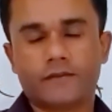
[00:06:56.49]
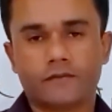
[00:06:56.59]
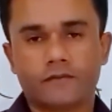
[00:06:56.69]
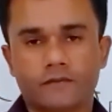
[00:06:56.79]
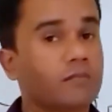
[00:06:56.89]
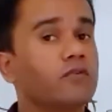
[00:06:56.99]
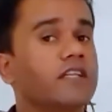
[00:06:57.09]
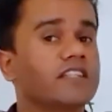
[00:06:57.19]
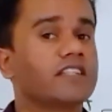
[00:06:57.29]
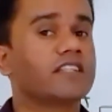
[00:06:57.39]
We can prove
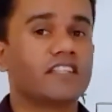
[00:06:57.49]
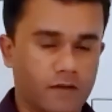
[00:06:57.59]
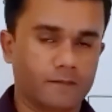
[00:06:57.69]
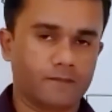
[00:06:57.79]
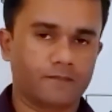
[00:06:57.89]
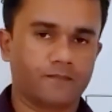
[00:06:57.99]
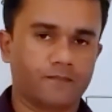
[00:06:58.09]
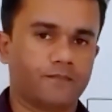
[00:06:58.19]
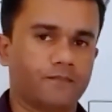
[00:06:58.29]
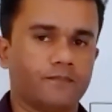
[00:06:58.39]
it in that way.
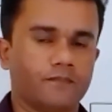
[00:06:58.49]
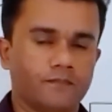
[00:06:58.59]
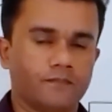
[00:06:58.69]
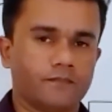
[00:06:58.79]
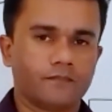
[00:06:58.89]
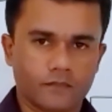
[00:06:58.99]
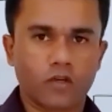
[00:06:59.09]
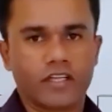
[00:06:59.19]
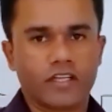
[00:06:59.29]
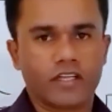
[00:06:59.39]
Got it?